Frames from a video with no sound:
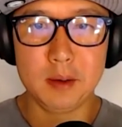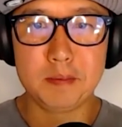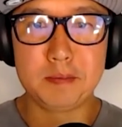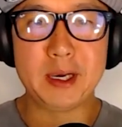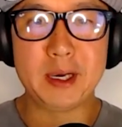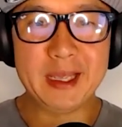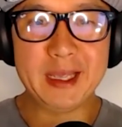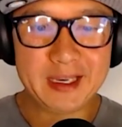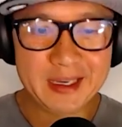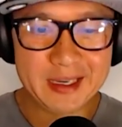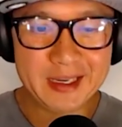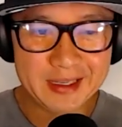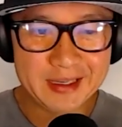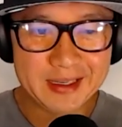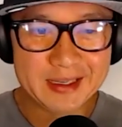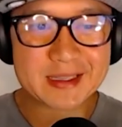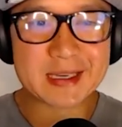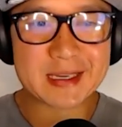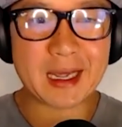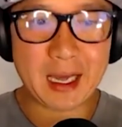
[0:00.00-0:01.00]
but in
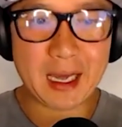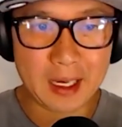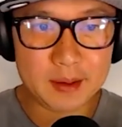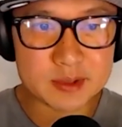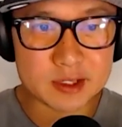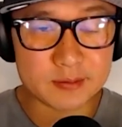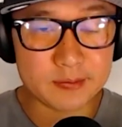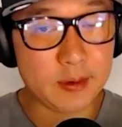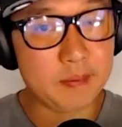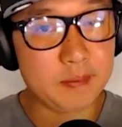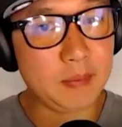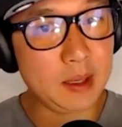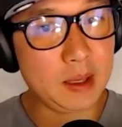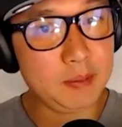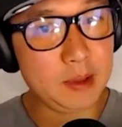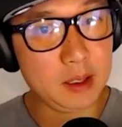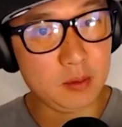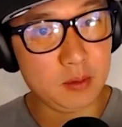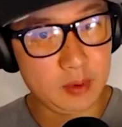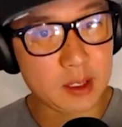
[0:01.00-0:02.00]
times of it,
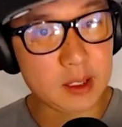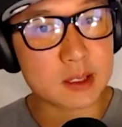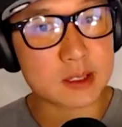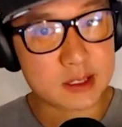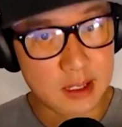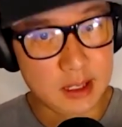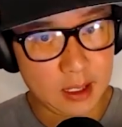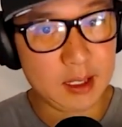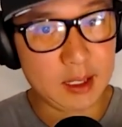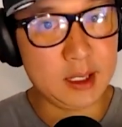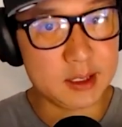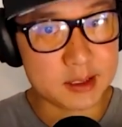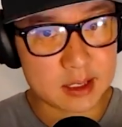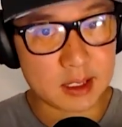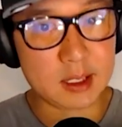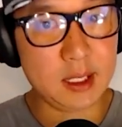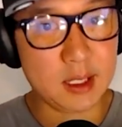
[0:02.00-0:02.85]
maybe we could say he's a,